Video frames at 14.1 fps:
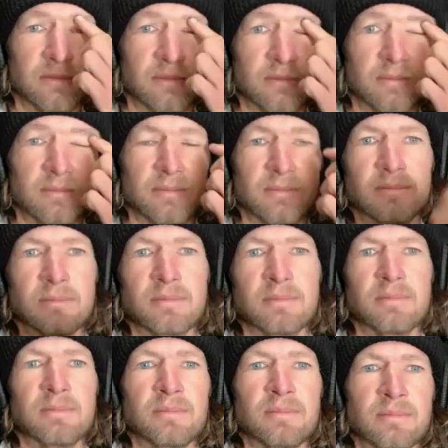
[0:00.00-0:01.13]

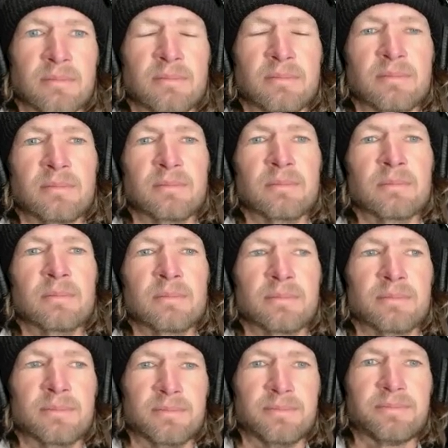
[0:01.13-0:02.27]

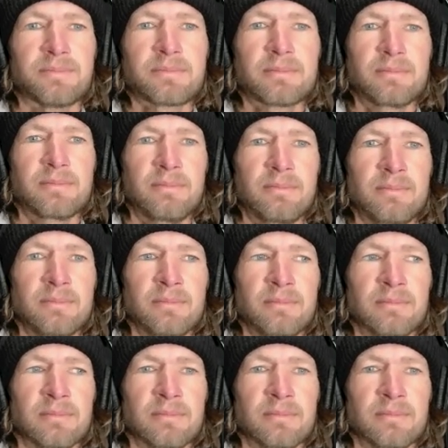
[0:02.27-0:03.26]
No words are spoken by the person on screen.